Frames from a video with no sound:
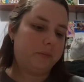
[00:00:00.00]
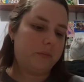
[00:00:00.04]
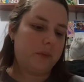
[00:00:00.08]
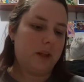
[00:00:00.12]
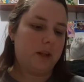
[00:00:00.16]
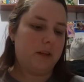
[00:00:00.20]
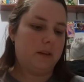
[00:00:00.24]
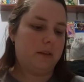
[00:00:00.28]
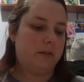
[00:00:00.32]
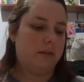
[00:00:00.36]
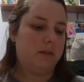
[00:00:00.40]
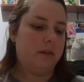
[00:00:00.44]

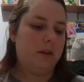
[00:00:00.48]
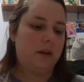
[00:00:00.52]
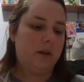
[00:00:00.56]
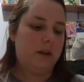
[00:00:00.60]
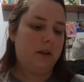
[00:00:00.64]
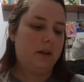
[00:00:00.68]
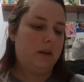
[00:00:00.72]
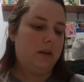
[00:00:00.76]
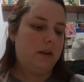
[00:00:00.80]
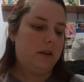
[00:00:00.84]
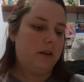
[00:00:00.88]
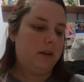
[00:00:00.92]
And
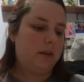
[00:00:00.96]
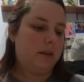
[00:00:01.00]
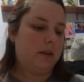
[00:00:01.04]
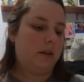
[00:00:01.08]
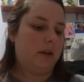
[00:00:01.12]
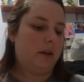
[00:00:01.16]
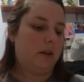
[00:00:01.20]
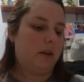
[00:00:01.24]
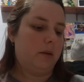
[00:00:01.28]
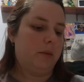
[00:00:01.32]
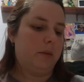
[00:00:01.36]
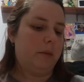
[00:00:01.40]
it's got
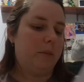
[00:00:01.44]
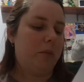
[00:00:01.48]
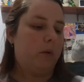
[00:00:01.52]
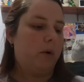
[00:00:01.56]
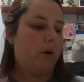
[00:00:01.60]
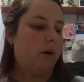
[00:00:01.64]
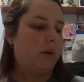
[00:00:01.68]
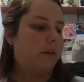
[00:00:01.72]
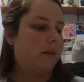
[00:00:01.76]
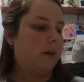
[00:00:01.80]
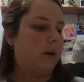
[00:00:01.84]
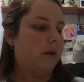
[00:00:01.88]
a little bit
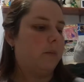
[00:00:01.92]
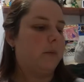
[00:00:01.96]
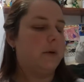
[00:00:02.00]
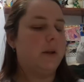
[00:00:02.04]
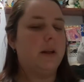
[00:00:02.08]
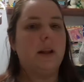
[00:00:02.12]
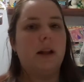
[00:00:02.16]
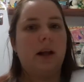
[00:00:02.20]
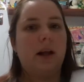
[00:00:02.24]
more on there, but it